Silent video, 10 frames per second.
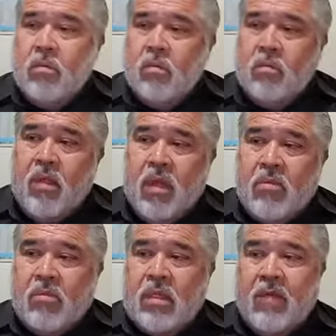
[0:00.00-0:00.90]
to
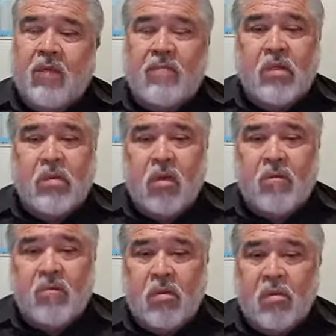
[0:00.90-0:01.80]
Matthew seven verse twenty
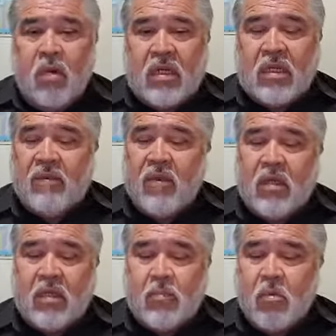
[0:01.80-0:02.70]
four to twenty seven
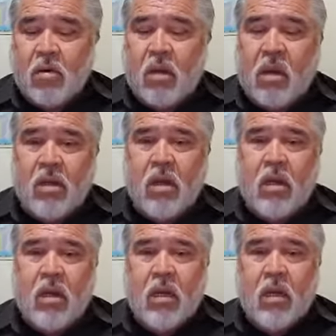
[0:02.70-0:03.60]
is more clear
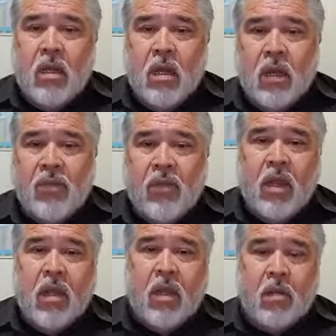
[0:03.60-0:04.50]
and
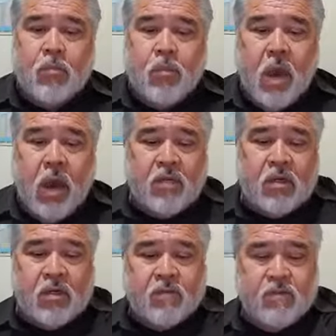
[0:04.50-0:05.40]
then uh,
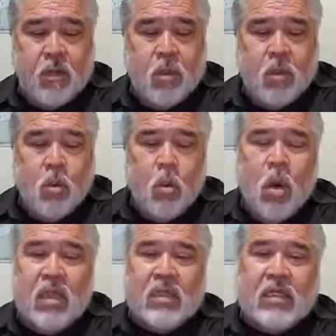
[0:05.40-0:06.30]
Proverbs
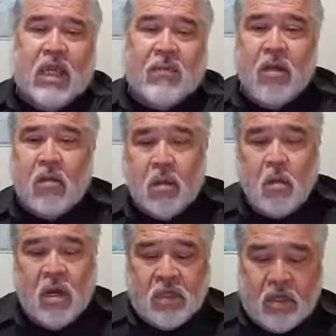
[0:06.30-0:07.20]
1 7, look at
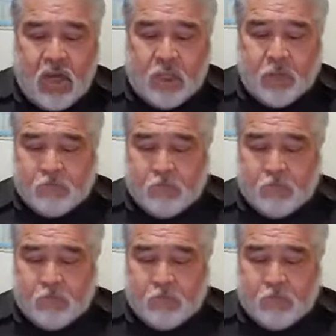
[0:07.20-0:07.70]
what it says.